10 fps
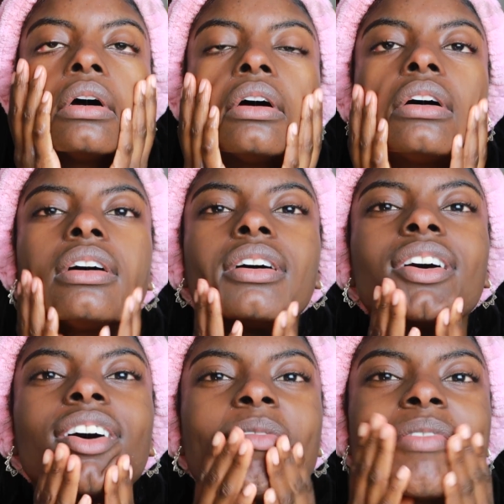
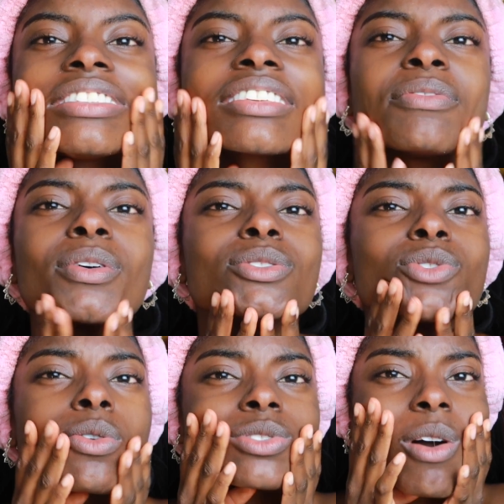Oh, my skin feels
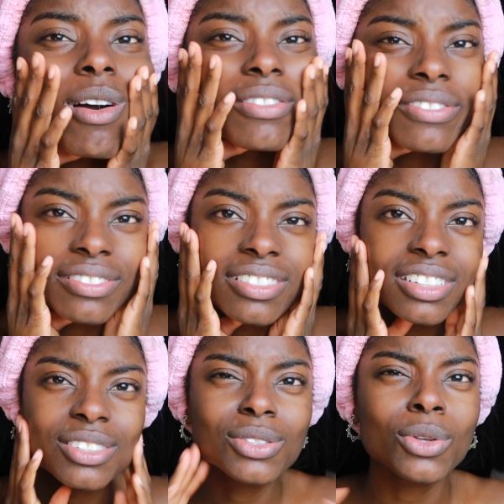so
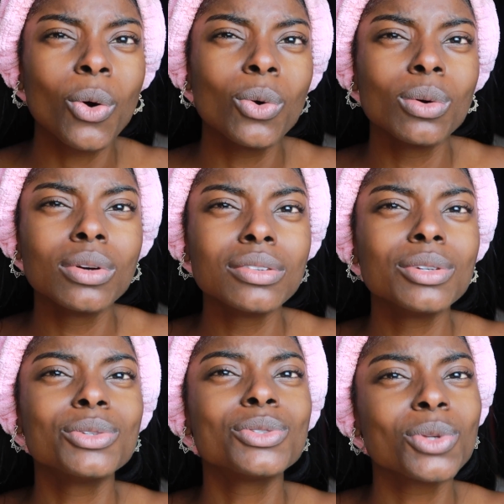
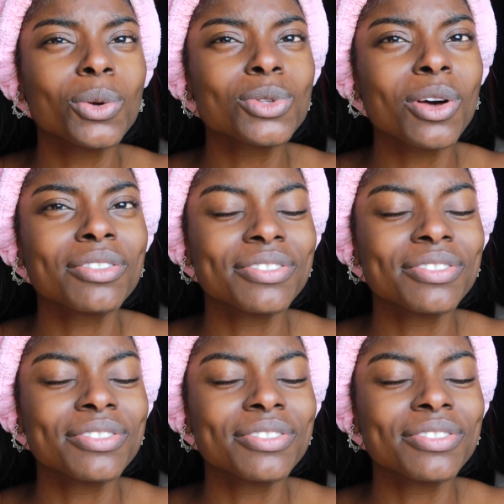soft.